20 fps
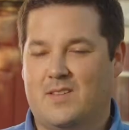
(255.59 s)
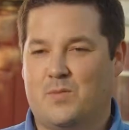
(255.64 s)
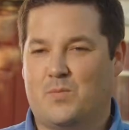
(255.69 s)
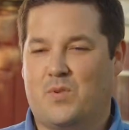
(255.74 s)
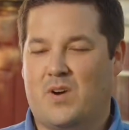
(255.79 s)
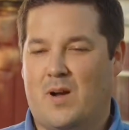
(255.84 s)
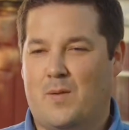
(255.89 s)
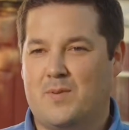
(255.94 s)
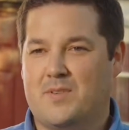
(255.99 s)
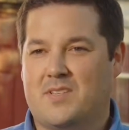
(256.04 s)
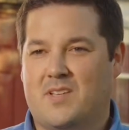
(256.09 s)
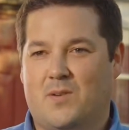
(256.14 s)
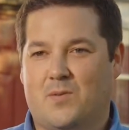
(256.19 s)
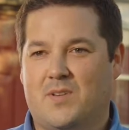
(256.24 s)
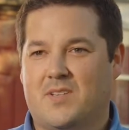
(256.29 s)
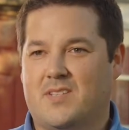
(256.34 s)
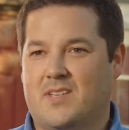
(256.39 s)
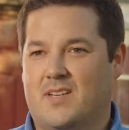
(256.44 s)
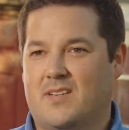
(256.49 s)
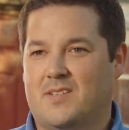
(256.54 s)
The promise that
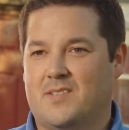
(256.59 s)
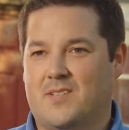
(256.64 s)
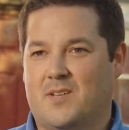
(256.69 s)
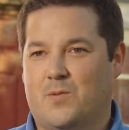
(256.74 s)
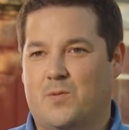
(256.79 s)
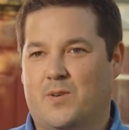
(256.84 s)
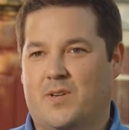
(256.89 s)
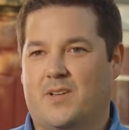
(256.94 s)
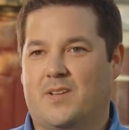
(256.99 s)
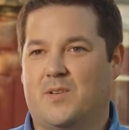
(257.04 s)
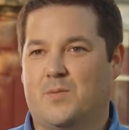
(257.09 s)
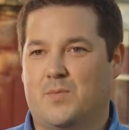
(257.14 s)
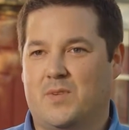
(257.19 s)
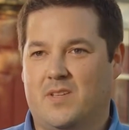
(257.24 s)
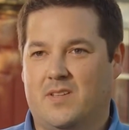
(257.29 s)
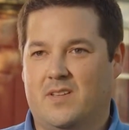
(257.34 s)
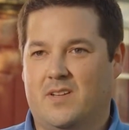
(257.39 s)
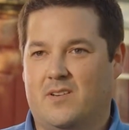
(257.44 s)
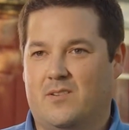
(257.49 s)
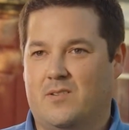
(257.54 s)
we sell is that we're going to
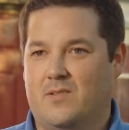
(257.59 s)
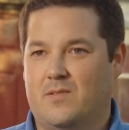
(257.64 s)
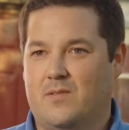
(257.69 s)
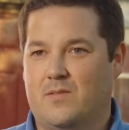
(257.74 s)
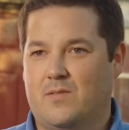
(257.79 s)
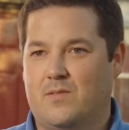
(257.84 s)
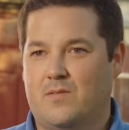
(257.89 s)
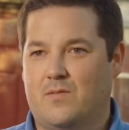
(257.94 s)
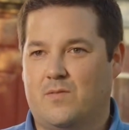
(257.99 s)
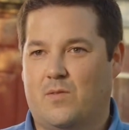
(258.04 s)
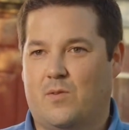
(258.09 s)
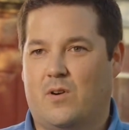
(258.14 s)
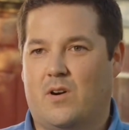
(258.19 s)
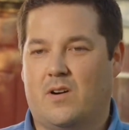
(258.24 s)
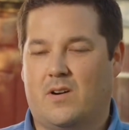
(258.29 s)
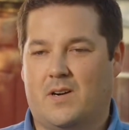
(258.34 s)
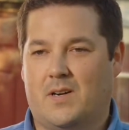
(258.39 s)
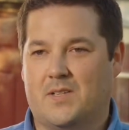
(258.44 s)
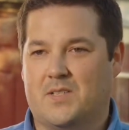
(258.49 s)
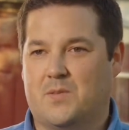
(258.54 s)
be there for our
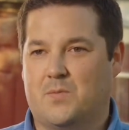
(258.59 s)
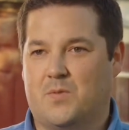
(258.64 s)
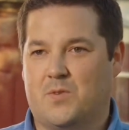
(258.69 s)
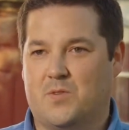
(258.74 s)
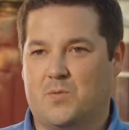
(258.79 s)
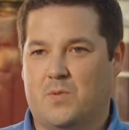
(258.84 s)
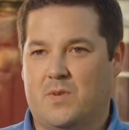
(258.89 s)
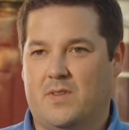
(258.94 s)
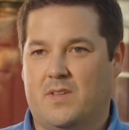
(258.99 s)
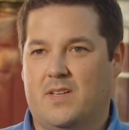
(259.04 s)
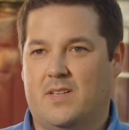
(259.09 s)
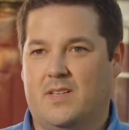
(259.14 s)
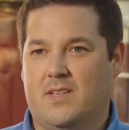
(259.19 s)
customers when they